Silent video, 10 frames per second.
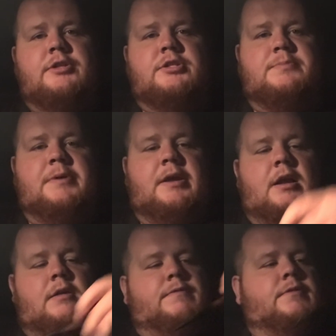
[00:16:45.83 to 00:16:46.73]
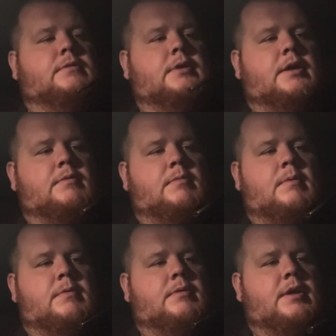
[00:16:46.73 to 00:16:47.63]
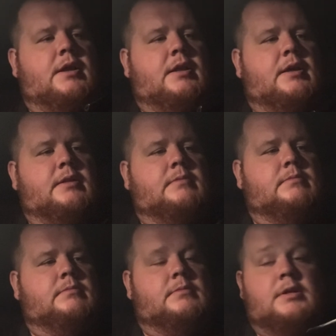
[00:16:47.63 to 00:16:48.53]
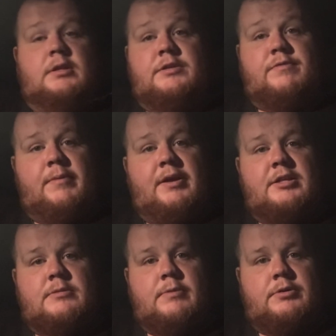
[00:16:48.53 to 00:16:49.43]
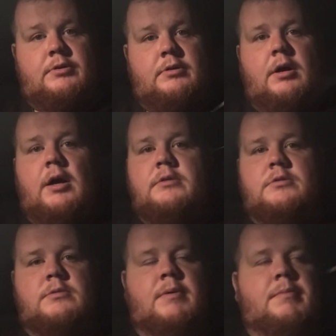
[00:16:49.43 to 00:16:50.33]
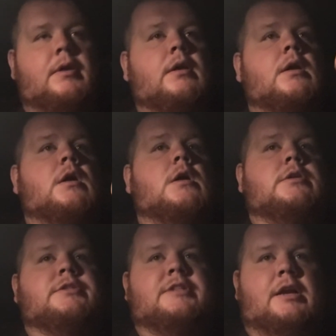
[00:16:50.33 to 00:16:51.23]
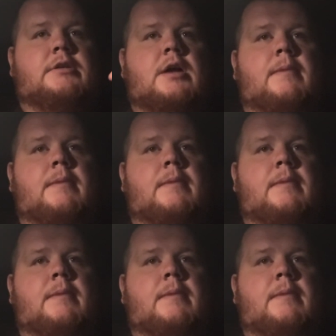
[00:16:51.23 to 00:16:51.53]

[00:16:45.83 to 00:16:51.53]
Just be careful and remember that it, at least for me, has smoked a little hot, so maybe just take your time